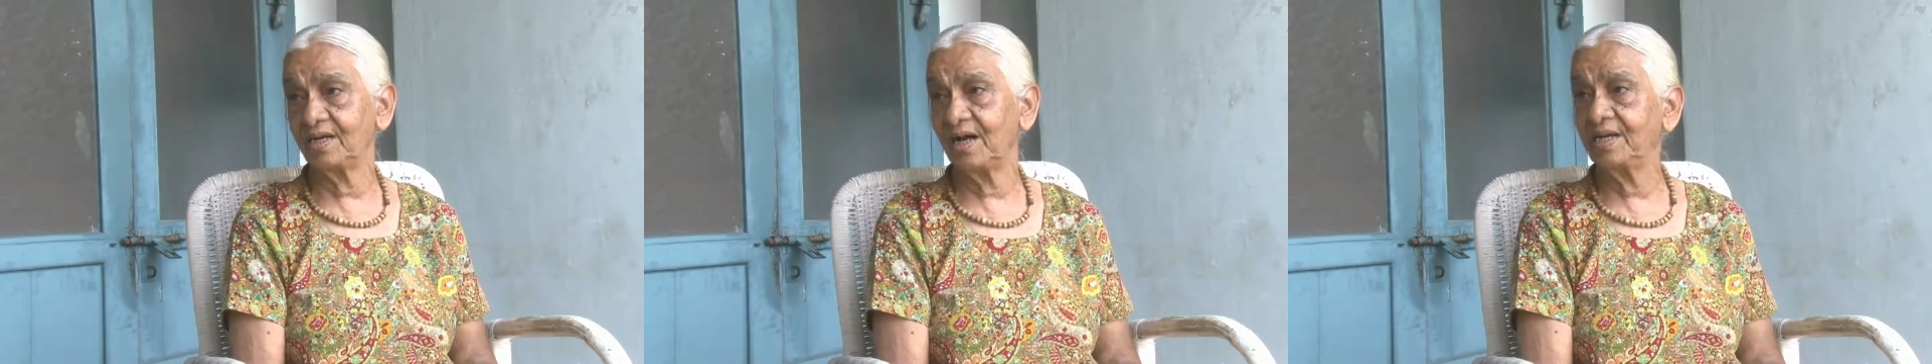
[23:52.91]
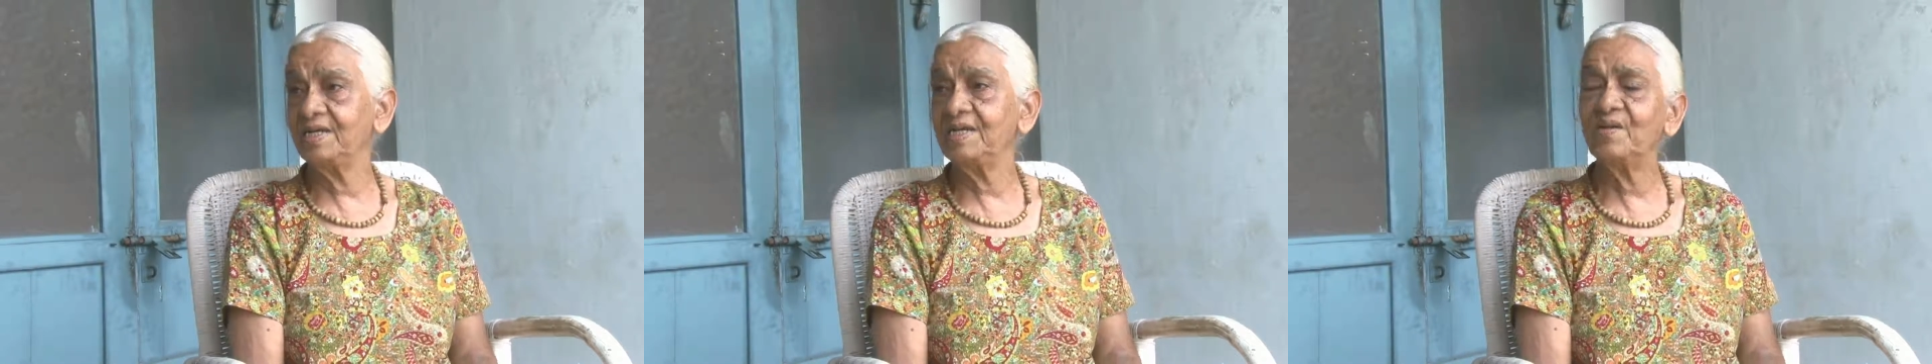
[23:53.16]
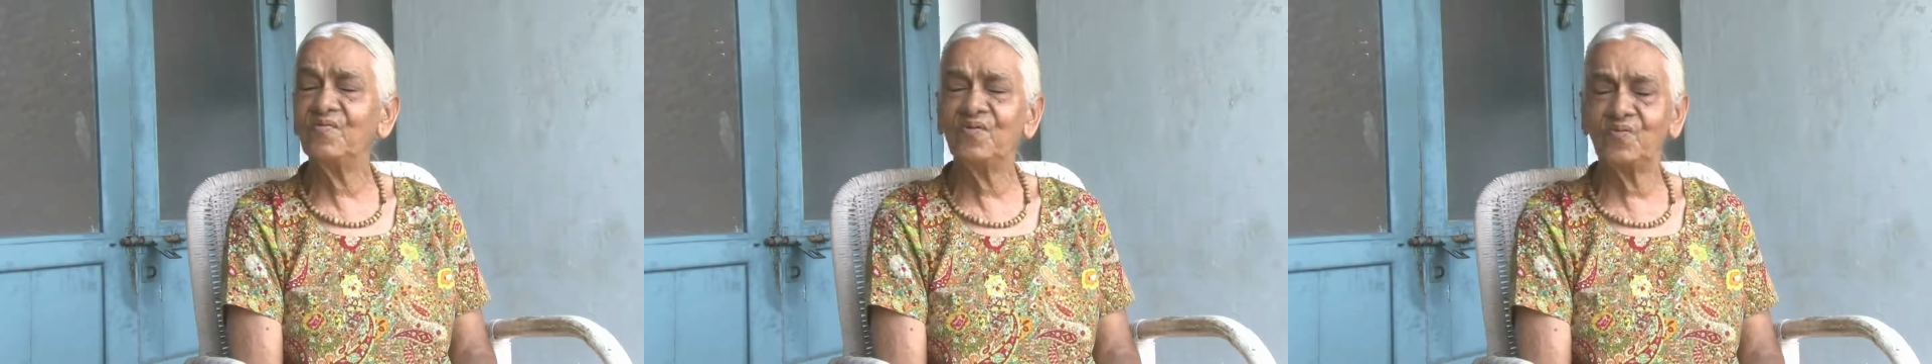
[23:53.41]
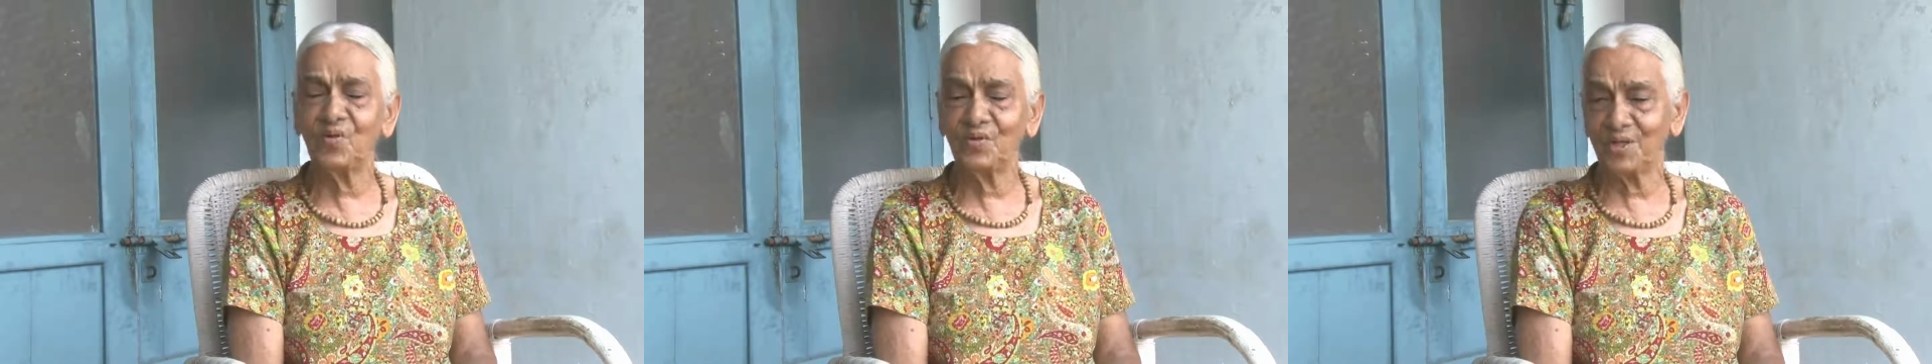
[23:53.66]
I never
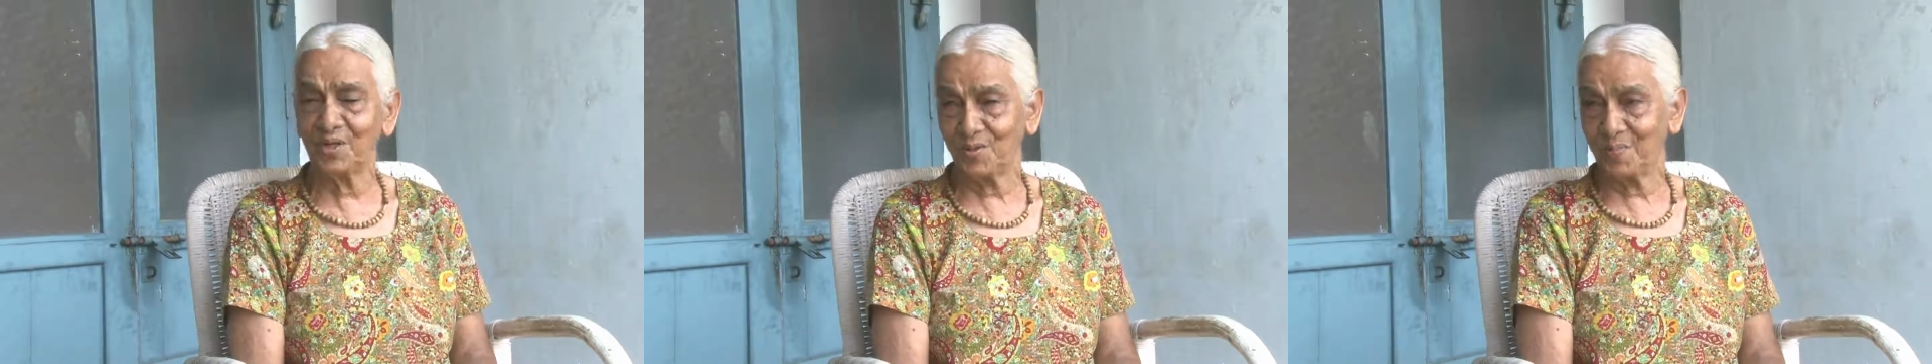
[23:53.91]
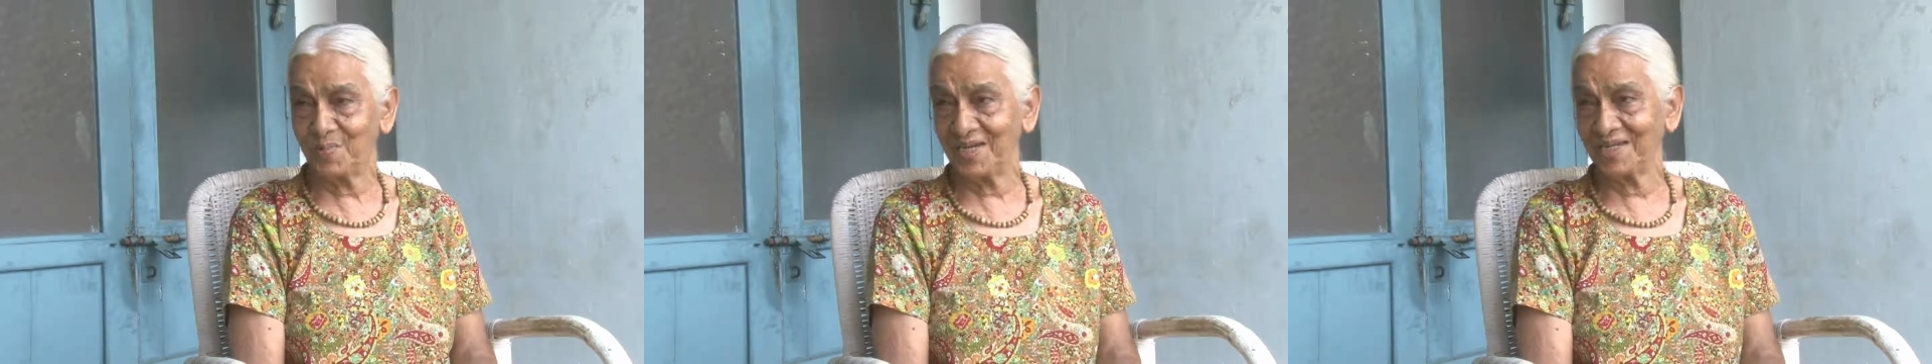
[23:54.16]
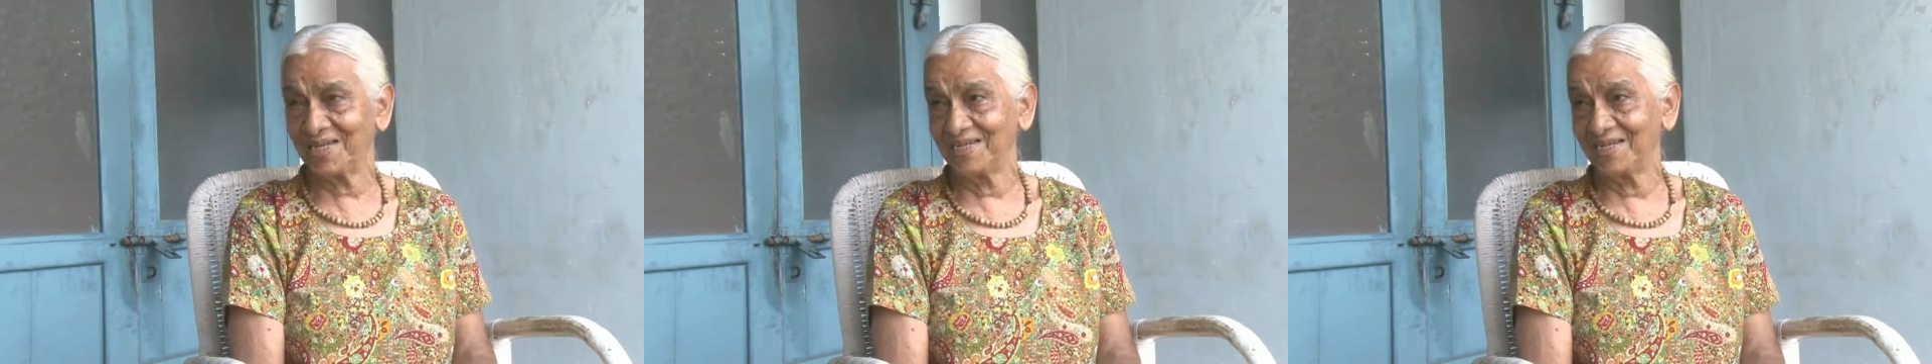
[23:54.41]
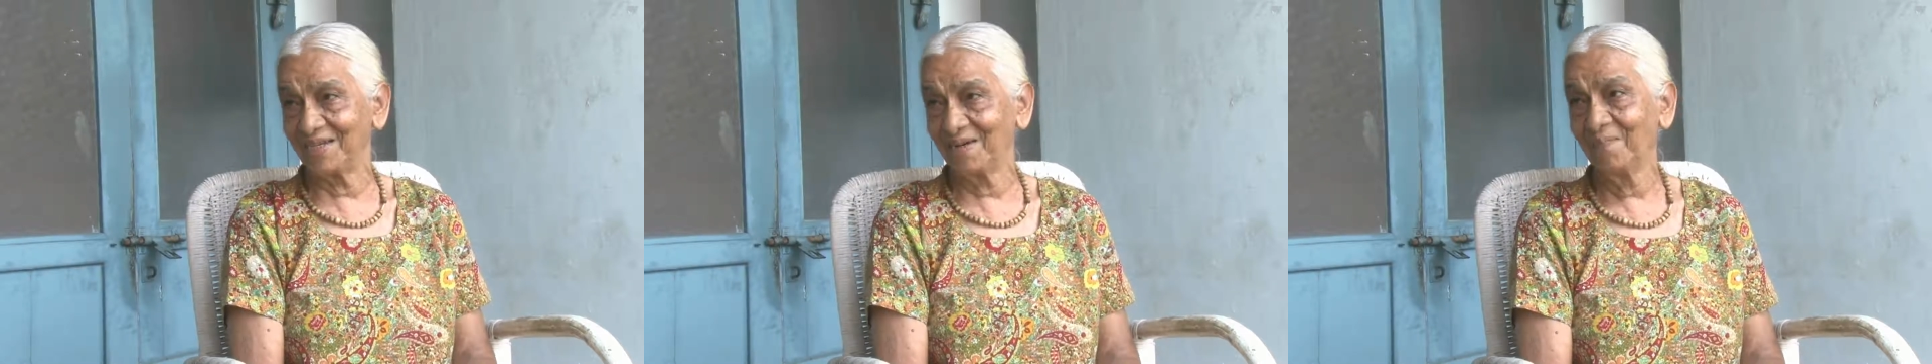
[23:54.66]
wanted to be a
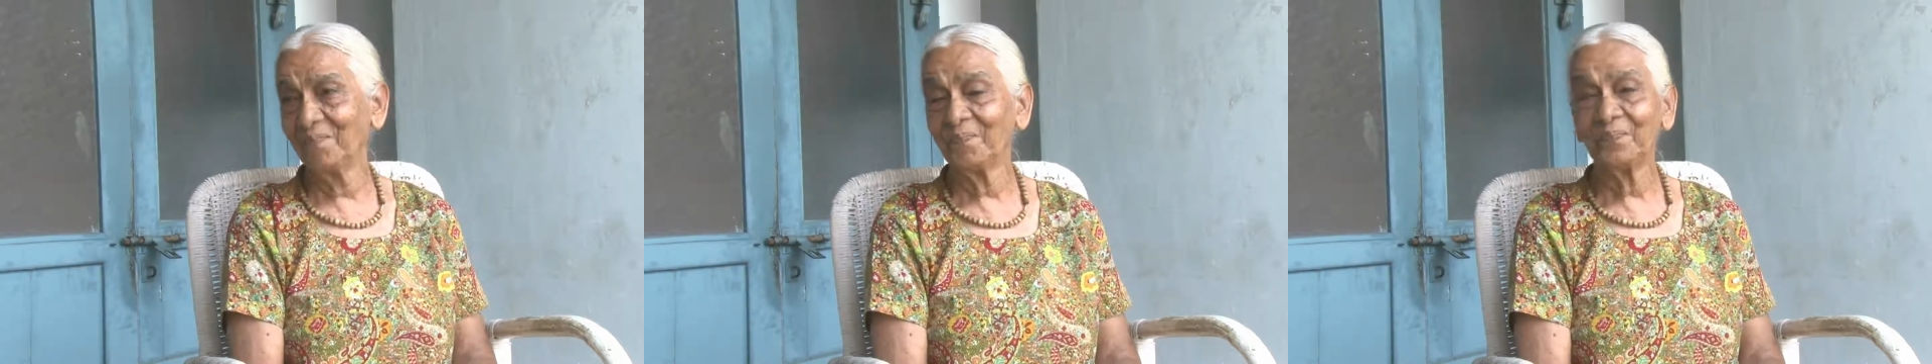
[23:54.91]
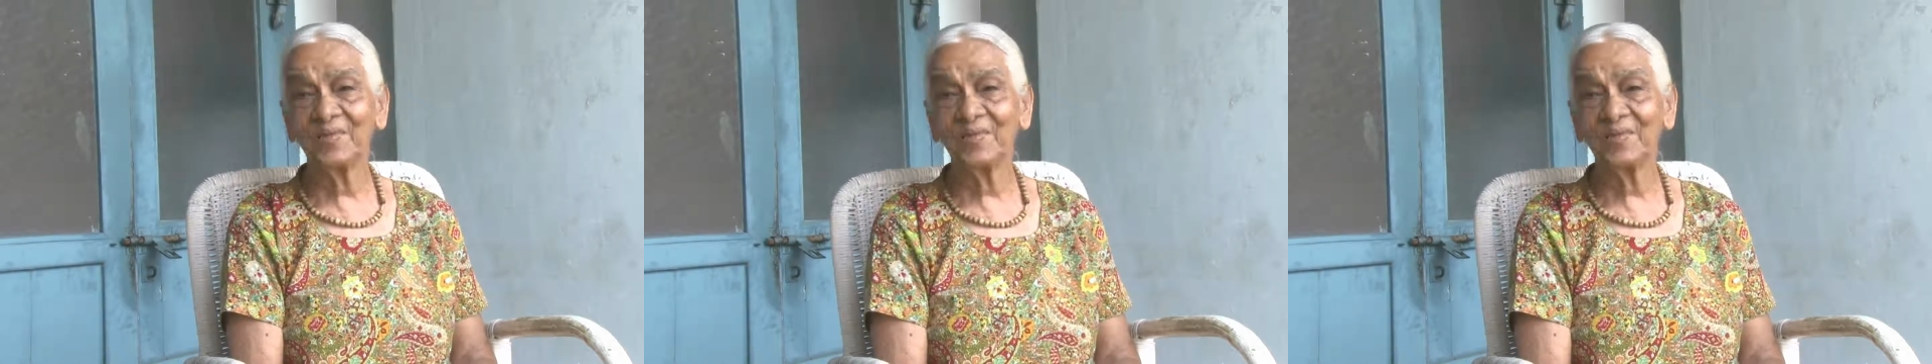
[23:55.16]
teacher. Yes.